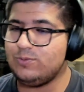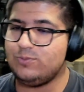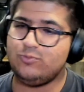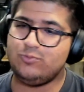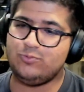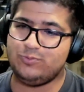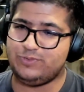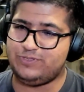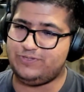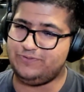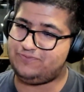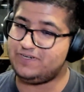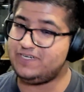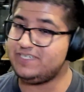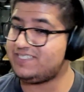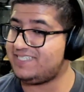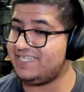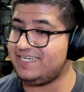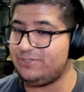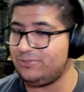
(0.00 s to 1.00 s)
the
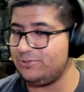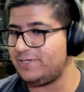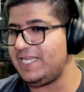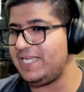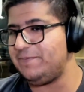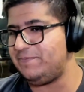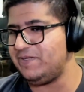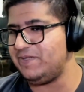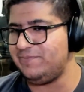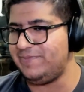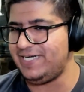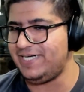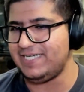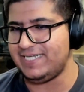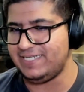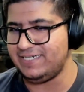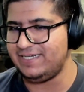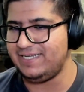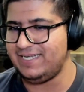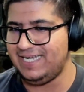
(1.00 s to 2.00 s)
first thing to keep in mind,
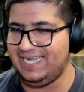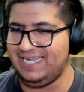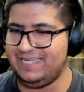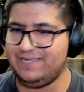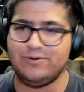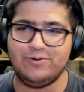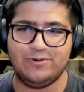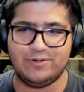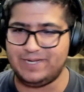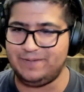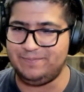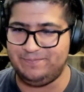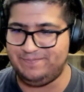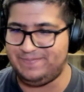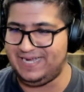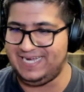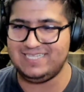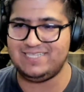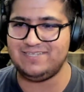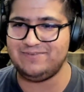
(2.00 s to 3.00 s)
and okay,
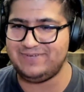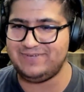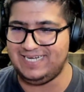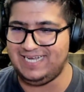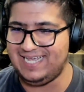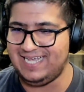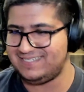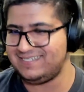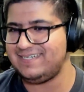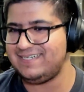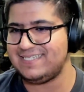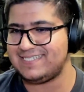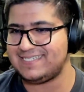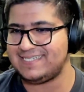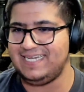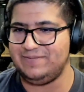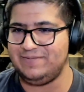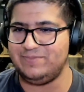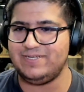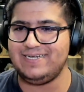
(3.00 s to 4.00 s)
by the way, as a
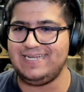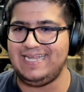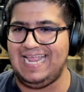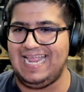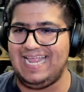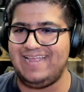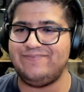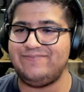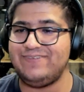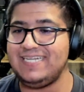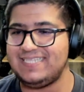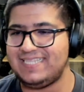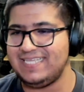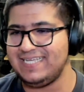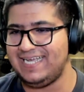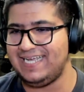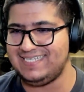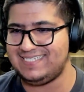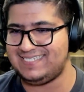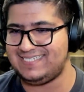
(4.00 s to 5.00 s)
disclaimer, everything
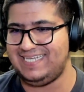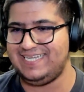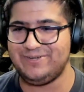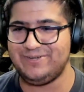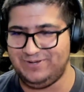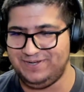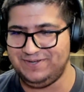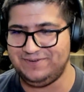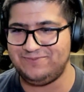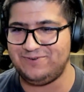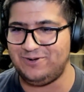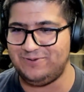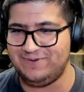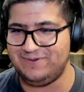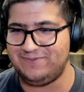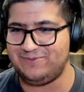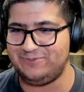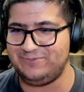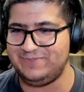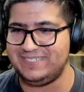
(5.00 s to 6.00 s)
I say going forward
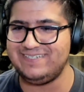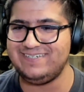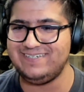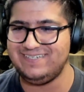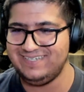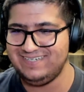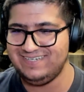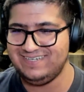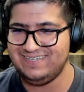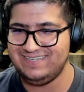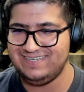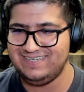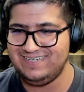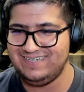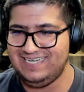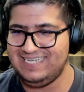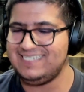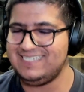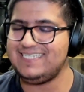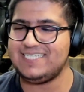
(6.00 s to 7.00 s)
from here
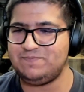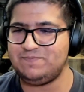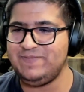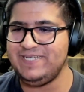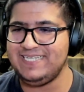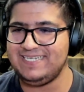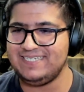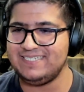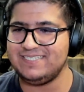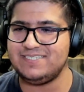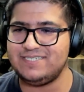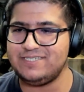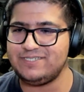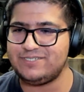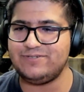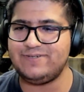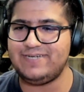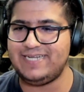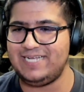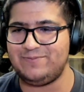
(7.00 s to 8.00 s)
is experiential, so
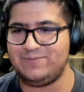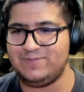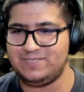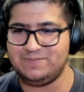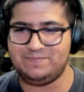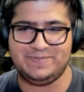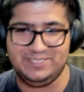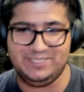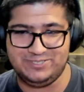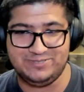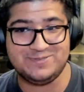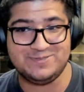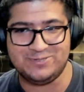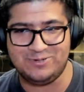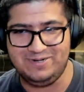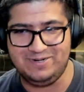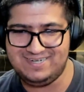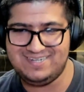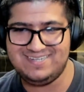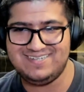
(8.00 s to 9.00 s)
take with a pinch of
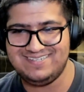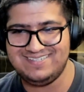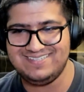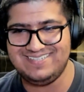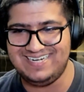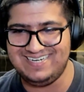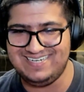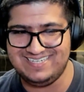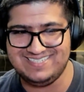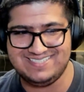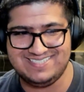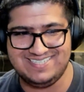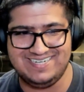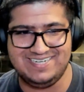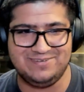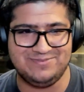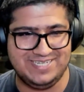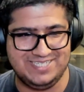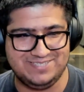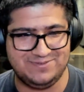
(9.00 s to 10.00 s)
salt. That is an
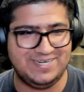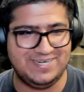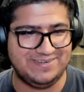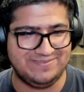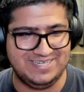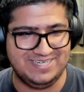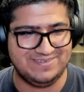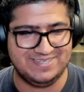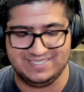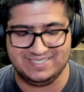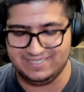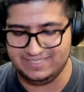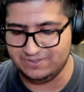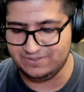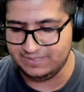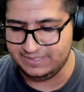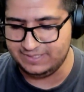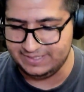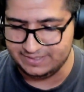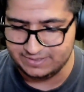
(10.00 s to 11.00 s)
advice for everyone in the
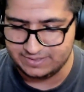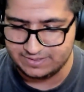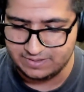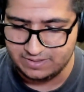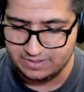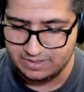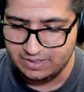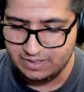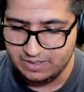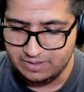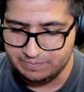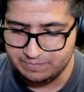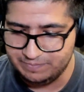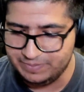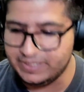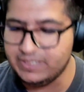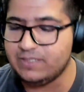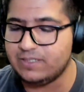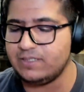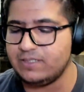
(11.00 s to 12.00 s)
audience.
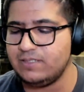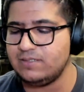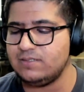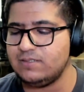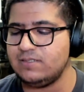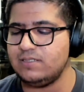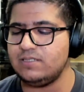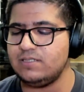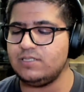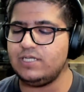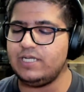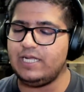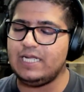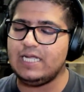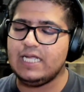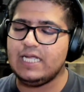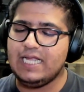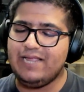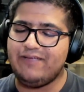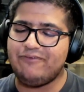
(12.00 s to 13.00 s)
But
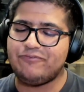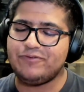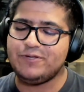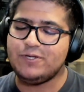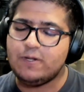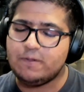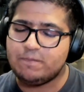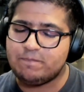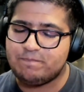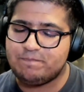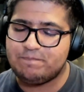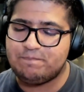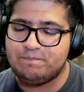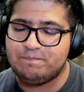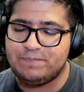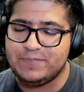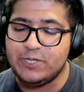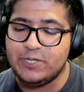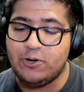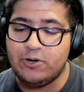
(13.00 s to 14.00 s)
if you're
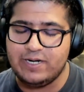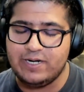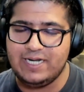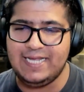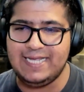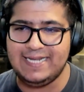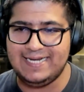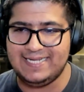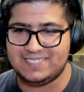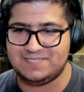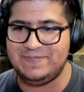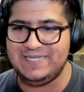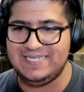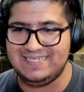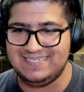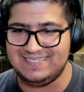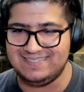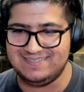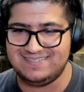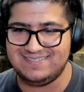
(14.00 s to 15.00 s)
purely
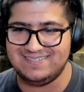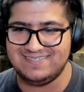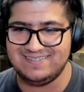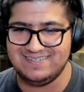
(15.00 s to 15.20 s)
inexperienced,